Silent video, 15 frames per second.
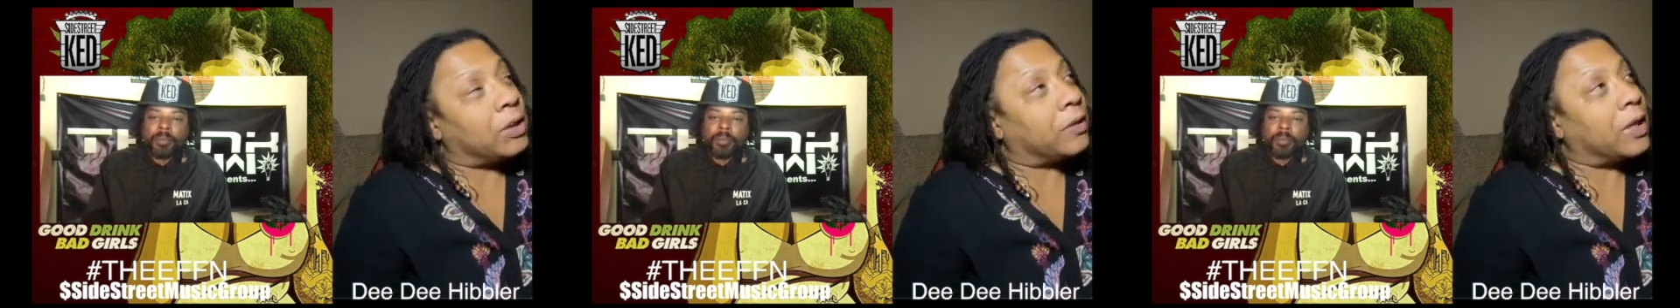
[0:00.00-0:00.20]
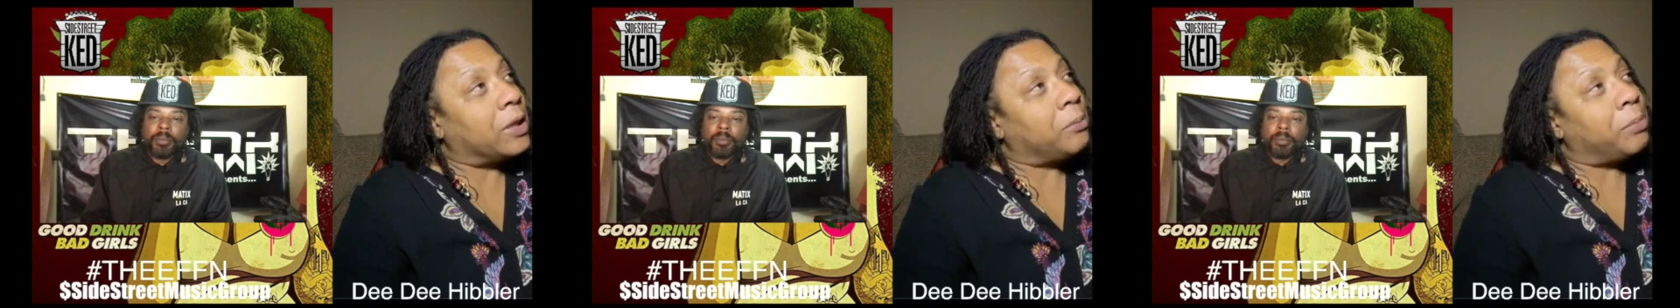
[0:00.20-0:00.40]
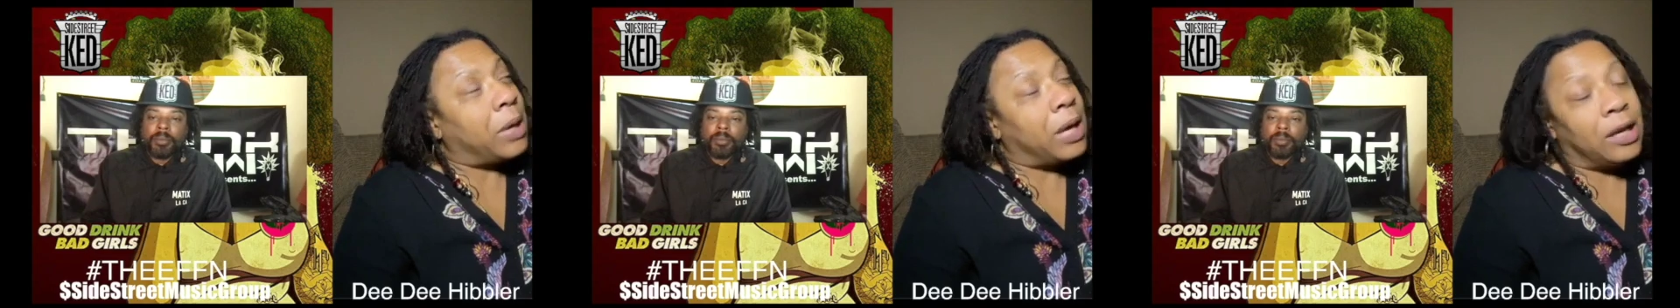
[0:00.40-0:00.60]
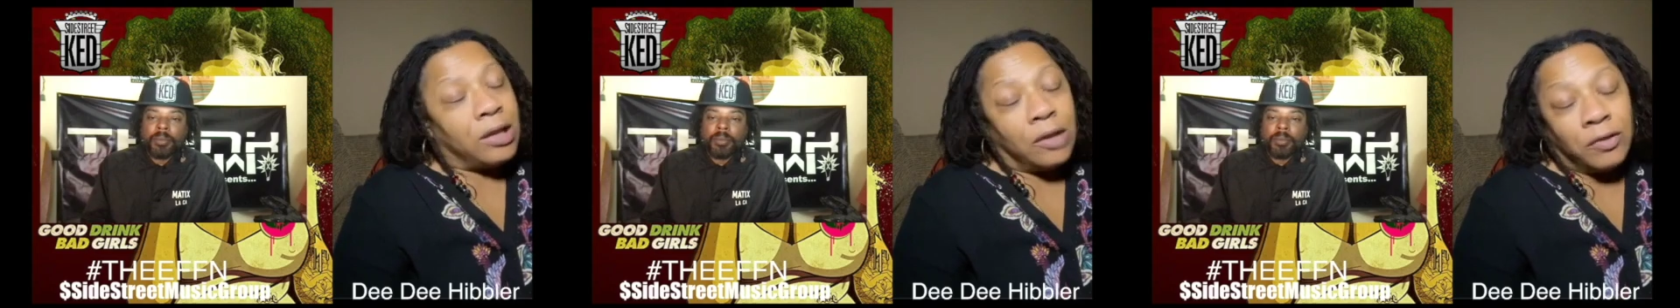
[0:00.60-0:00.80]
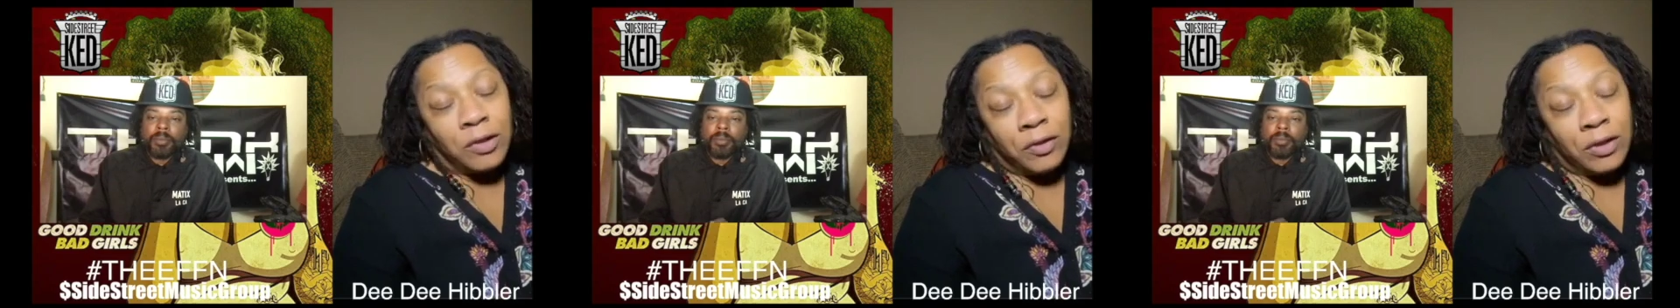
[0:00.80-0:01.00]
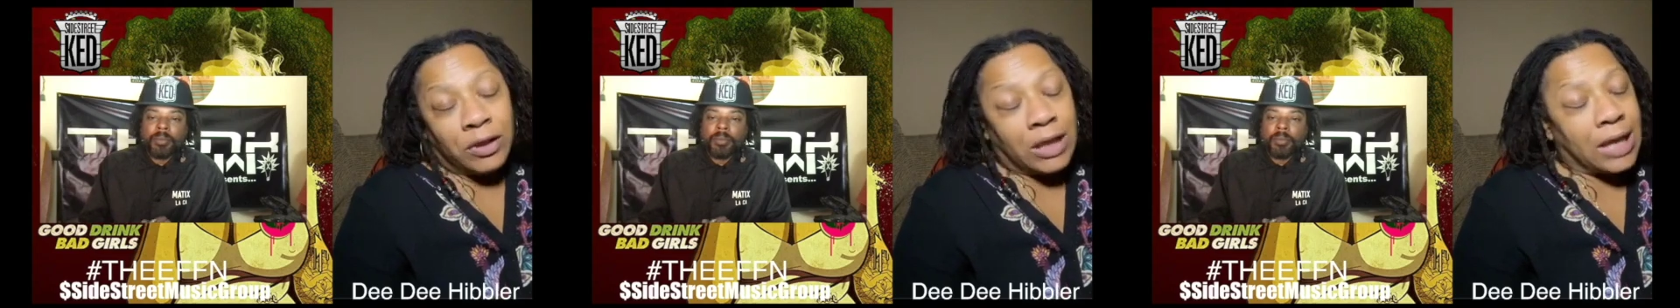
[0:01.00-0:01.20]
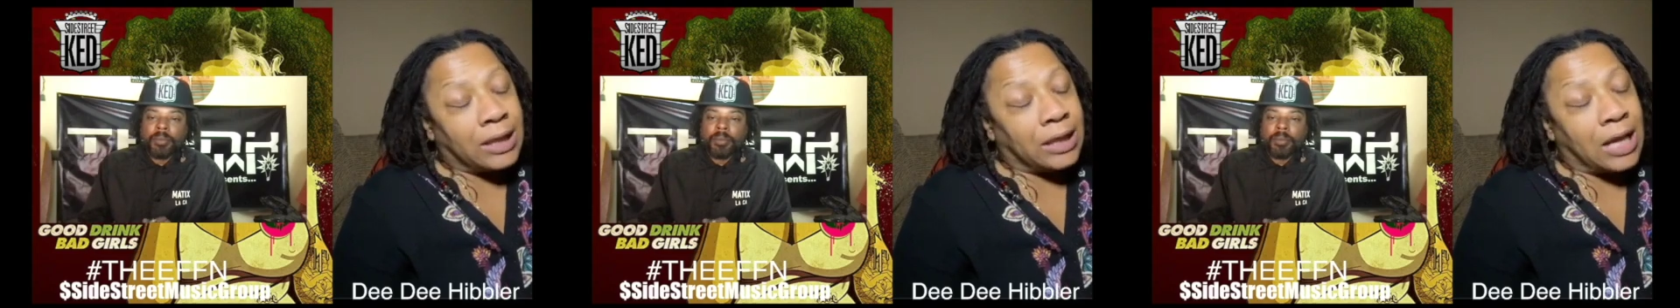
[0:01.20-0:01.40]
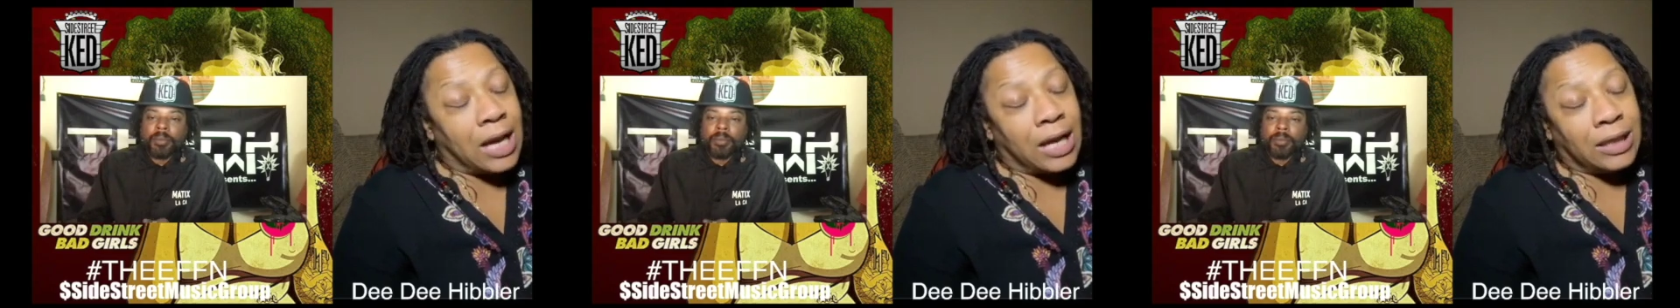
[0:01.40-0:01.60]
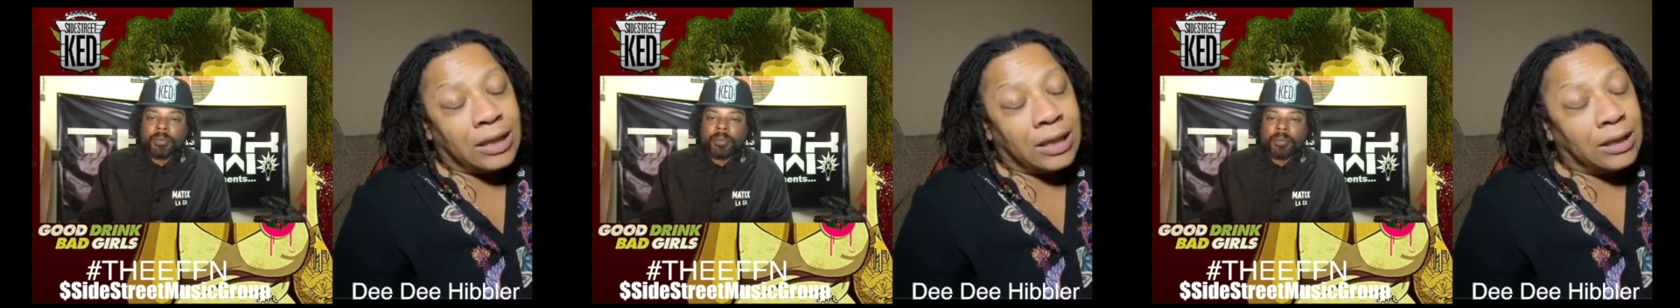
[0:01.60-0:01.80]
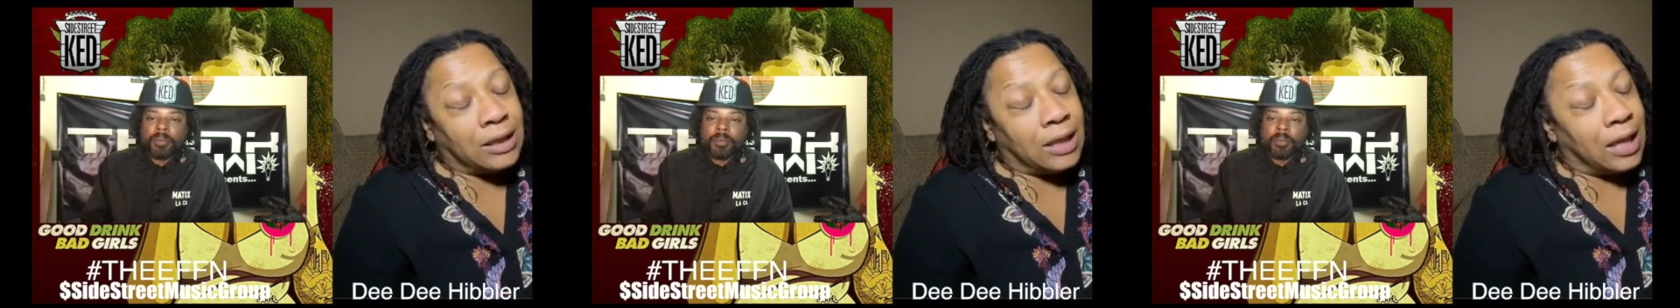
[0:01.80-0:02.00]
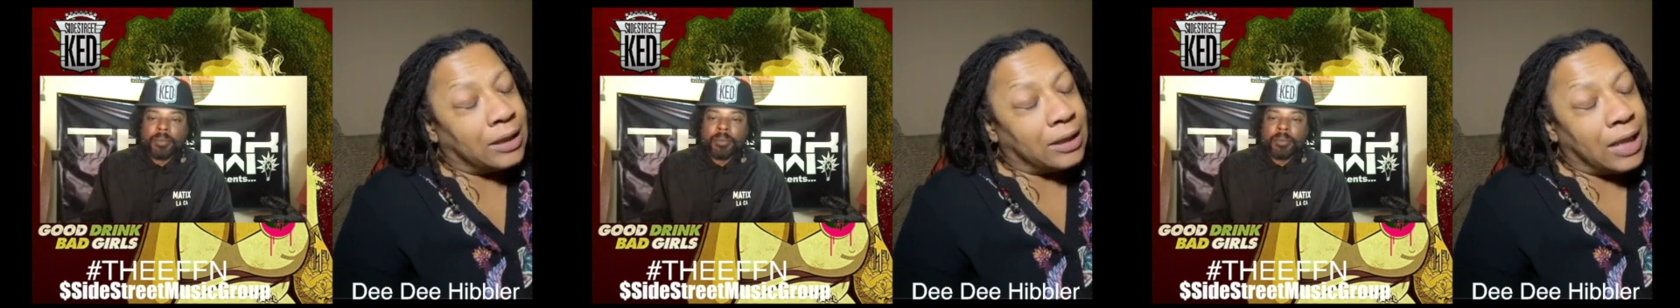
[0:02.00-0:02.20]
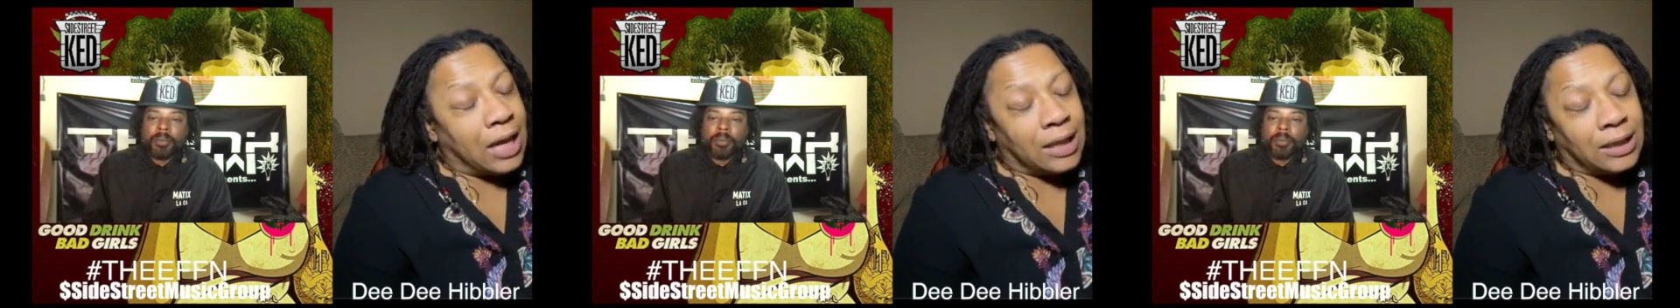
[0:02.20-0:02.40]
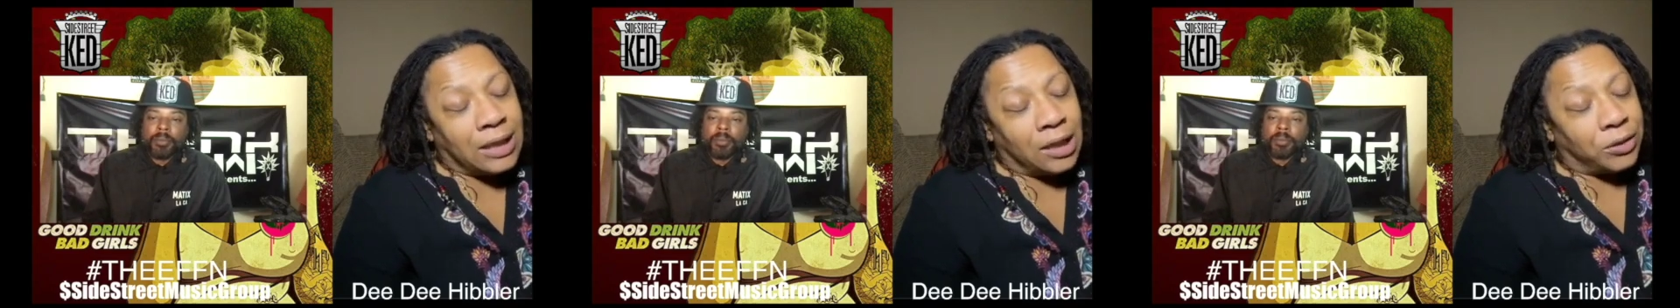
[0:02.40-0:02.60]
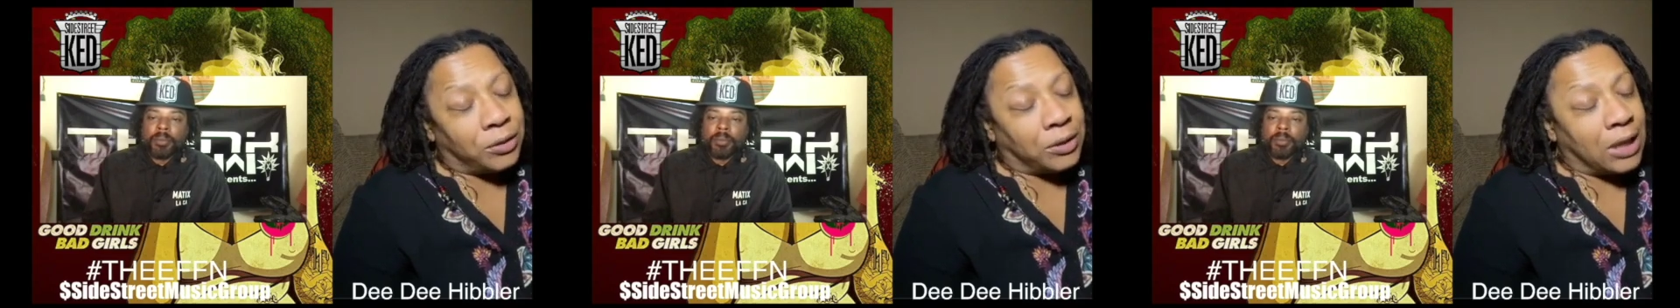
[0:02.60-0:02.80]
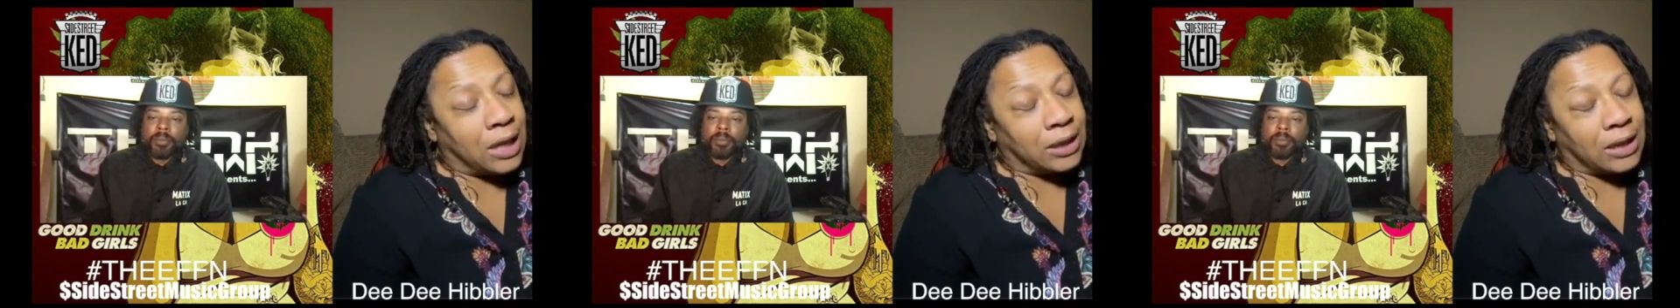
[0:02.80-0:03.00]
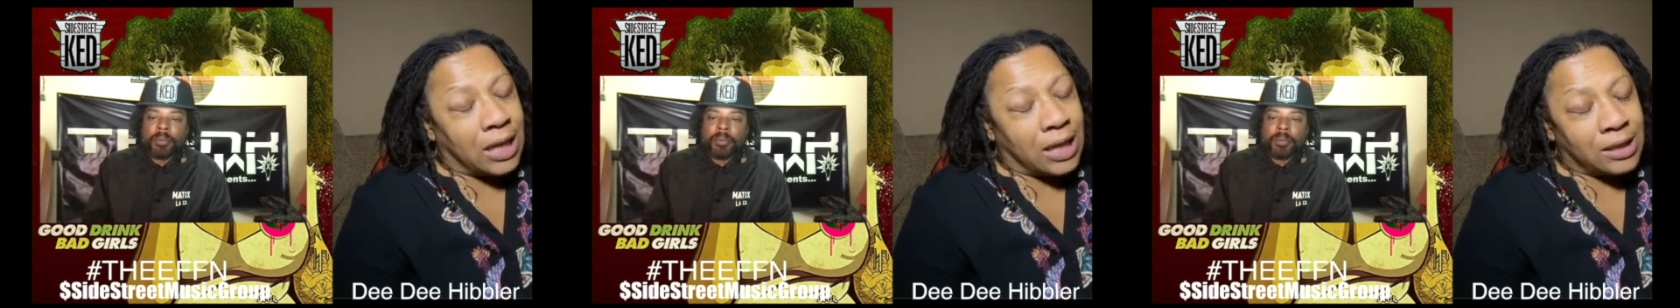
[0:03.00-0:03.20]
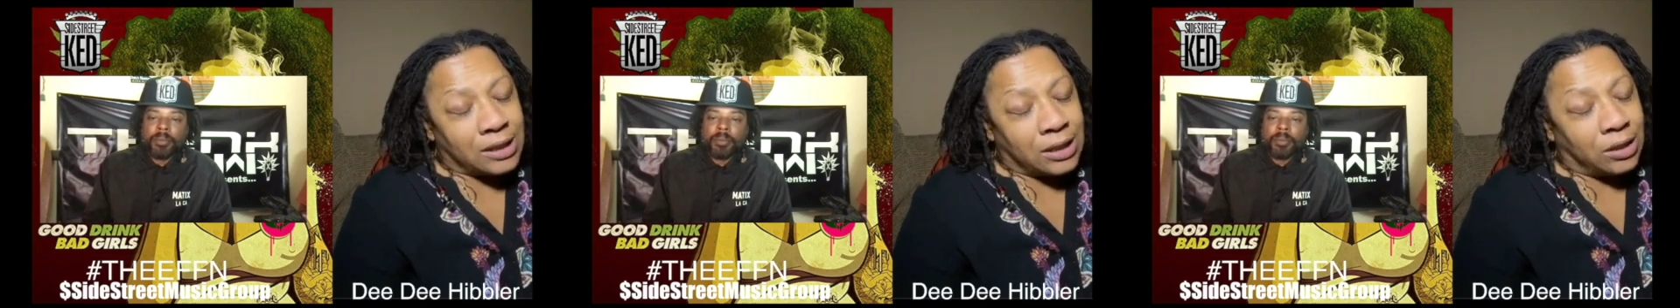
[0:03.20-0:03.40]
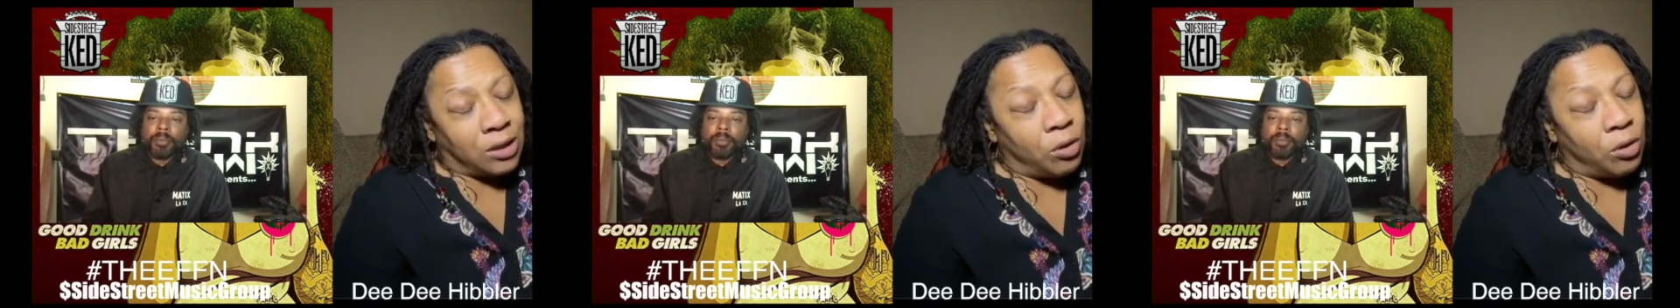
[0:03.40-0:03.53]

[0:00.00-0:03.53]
of getting paid off of a $9.99